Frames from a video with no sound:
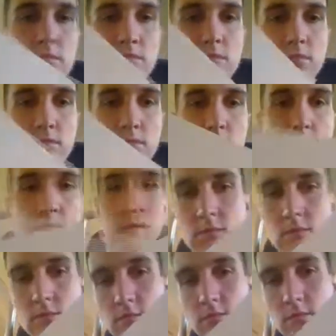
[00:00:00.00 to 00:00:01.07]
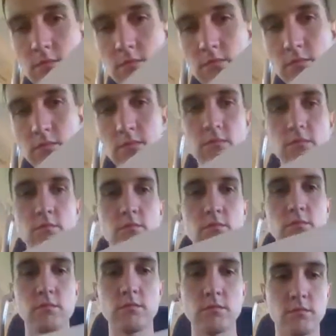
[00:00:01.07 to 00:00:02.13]
when you build
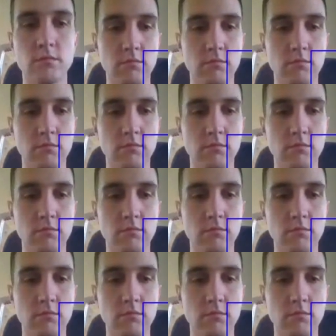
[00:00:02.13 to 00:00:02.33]
OpenCV, you